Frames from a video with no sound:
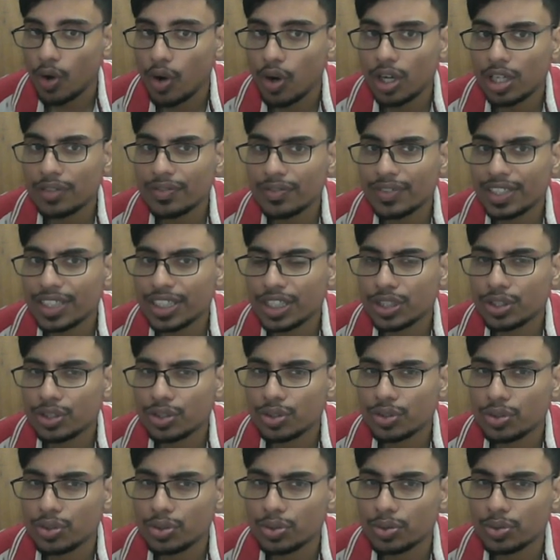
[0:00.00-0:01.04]
All we need
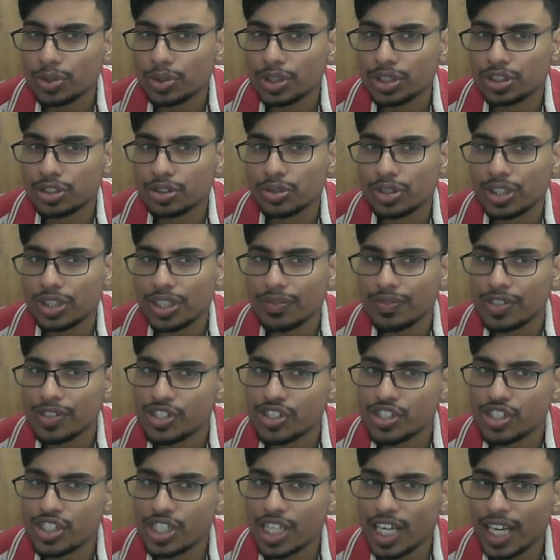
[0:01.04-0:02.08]
to do is to give a
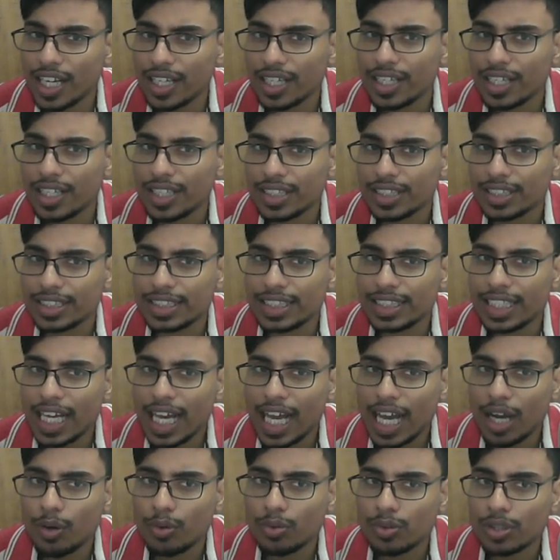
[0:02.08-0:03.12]
check
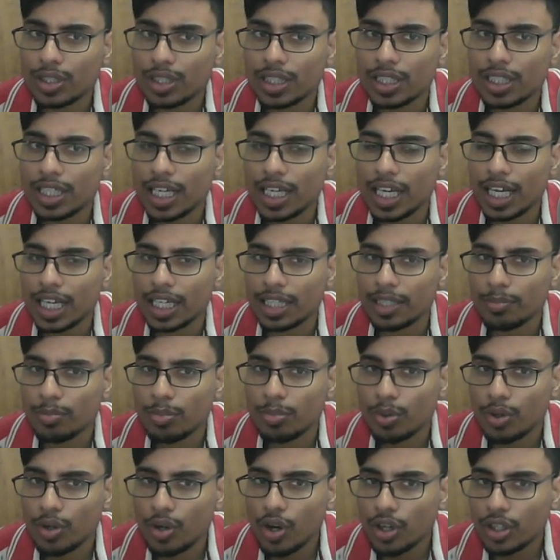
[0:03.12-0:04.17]
down and
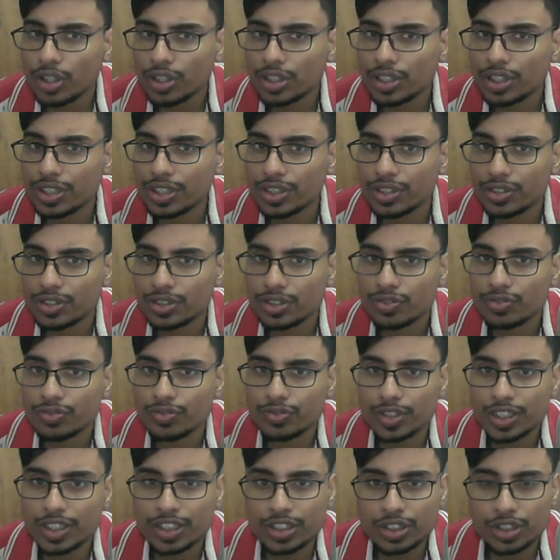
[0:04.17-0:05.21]
block this
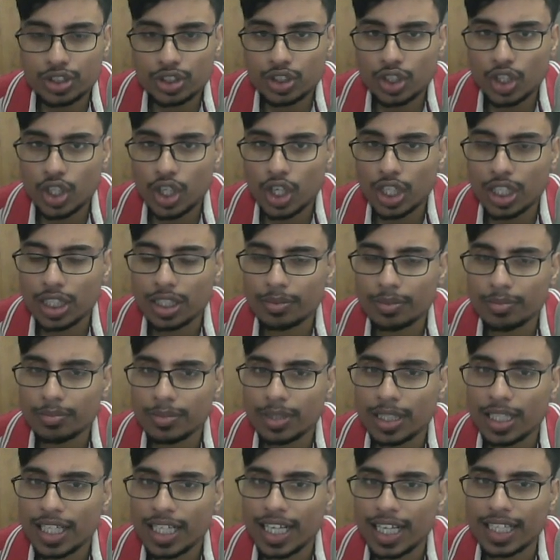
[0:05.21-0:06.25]
first
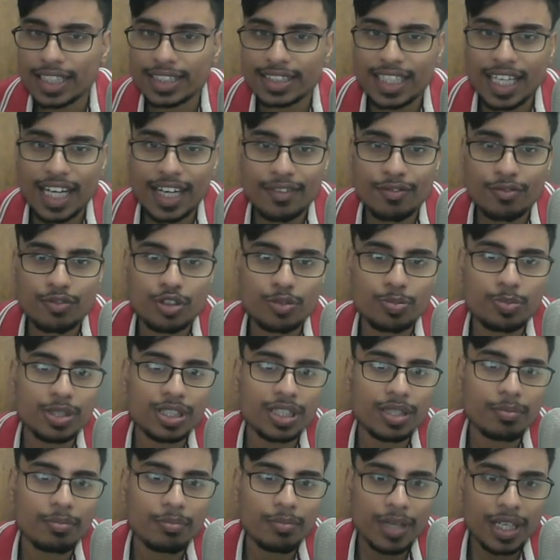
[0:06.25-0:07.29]
column, and that would
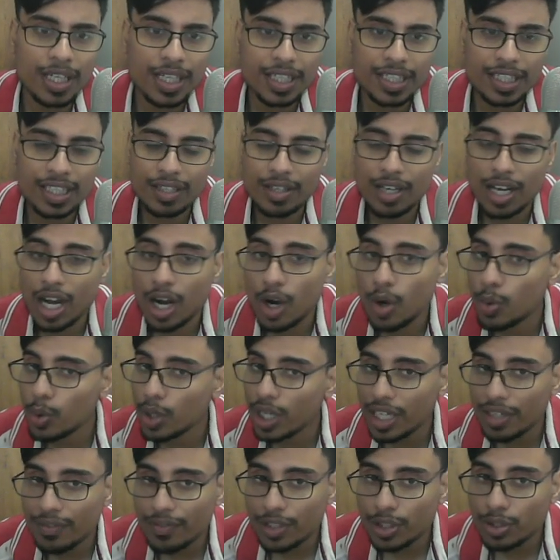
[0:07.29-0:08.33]
be a mate. And how
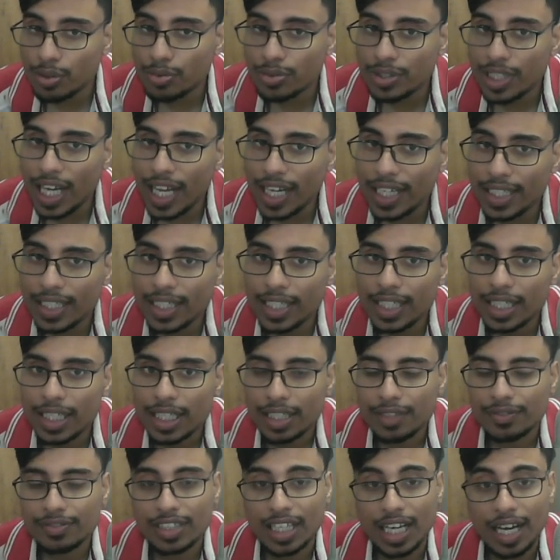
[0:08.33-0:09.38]
can we do that?
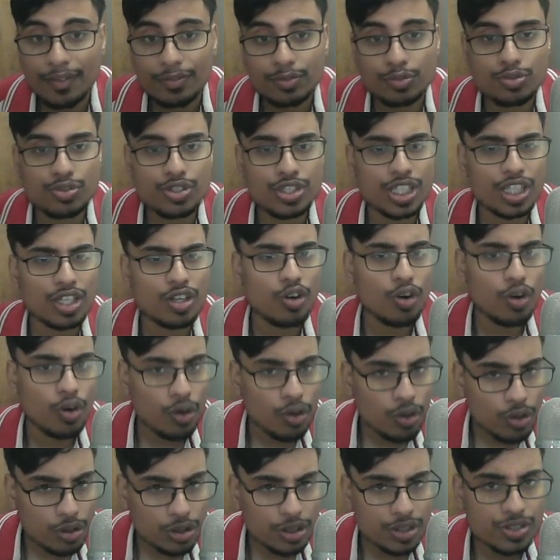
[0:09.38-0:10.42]
We have to check
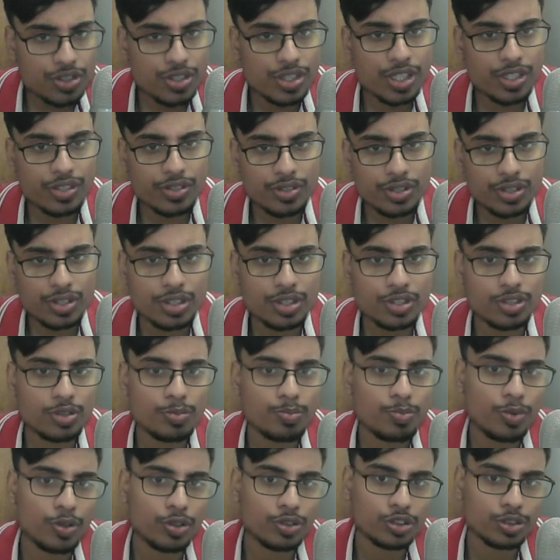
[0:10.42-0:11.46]
all the checks here the
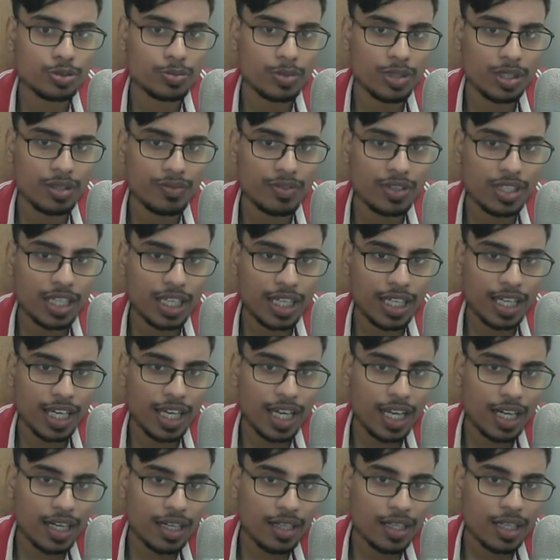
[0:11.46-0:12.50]
possible. We
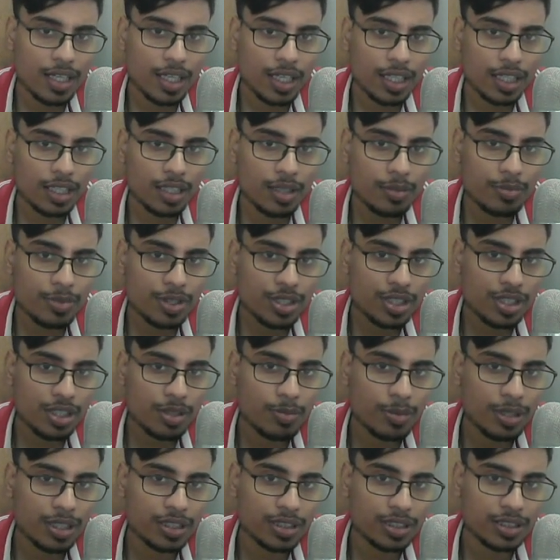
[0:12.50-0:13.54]
can come here,
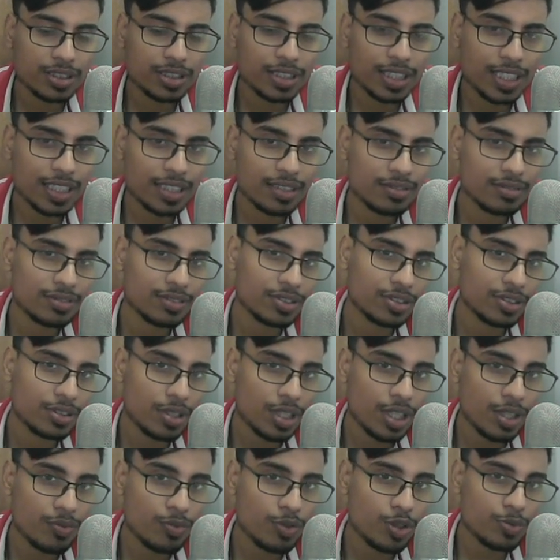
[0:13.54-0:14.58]
but then
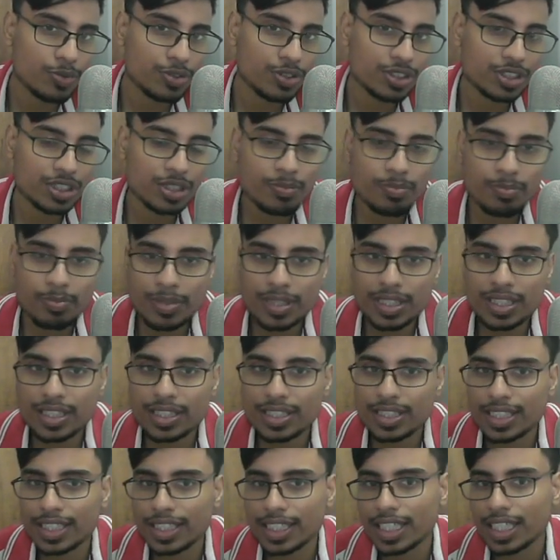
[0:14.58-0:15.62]
it will be simply
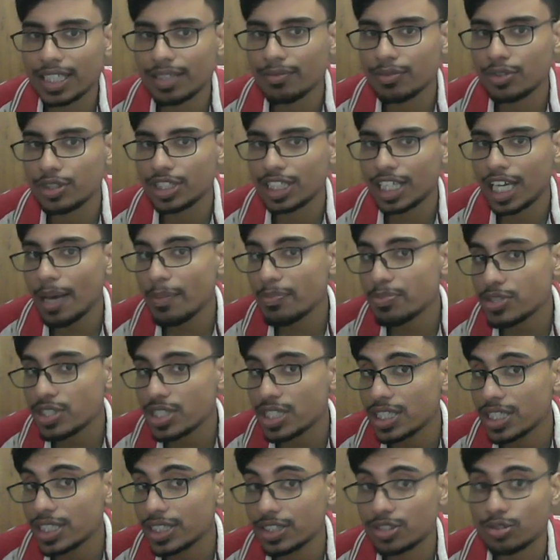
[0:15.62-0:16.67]
the king would
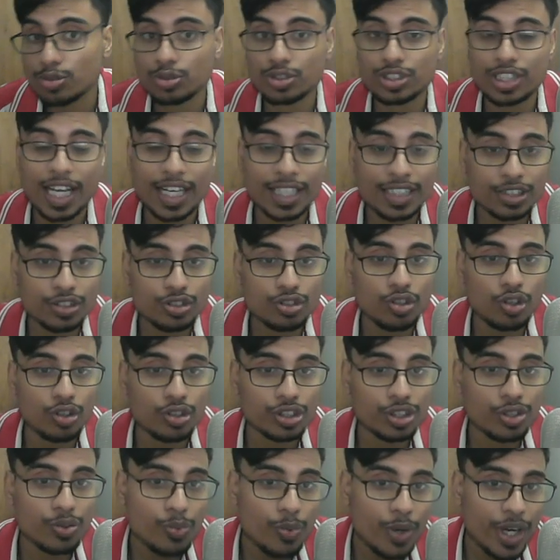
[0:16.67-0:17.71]
capture it, so that is
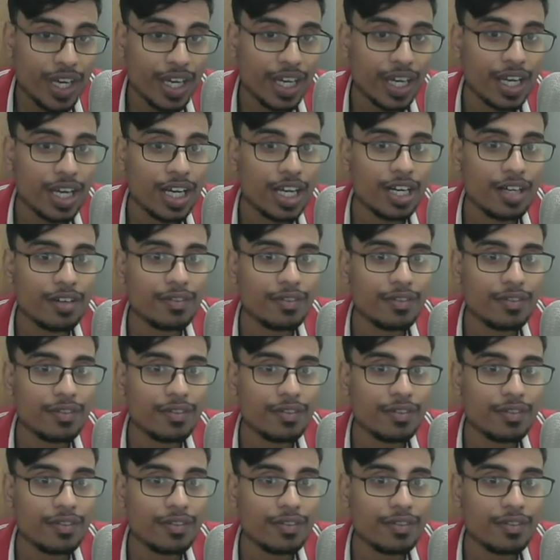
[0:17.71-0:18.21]
not the way.